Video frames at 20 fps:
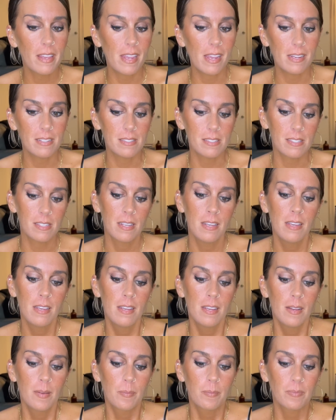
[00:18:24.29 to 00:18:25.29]
And
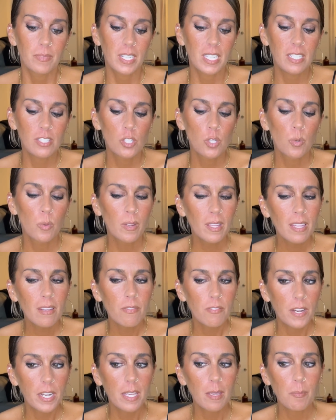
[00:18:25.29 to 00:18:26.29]
it's really
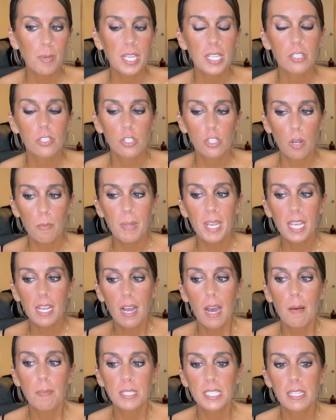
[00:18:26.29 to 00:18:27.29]
funny because so many
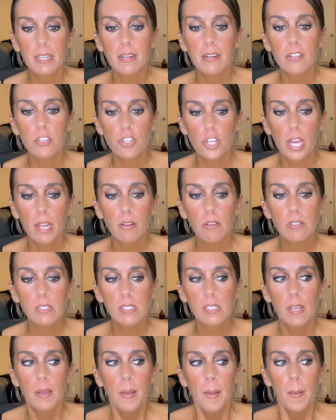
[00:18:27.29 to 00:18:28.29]
commentary
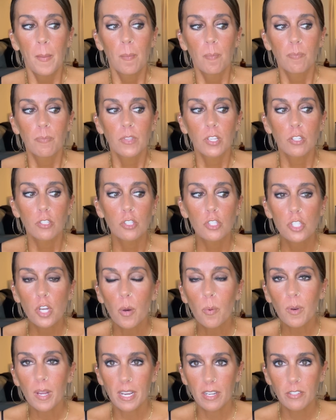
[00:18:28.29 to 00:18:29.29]
channels
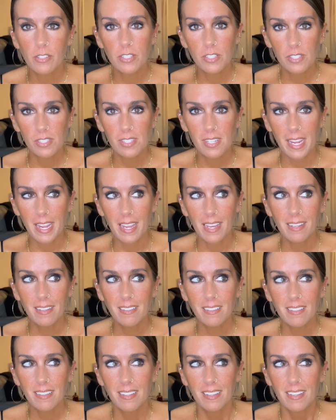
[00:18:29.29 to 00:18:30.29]
don't
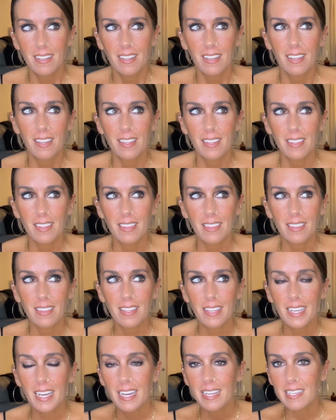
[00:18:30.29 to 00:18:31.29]
understand
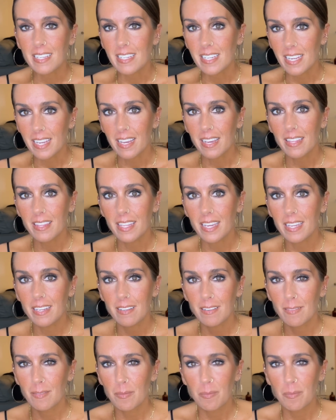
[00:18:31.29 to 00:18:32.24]
the idea that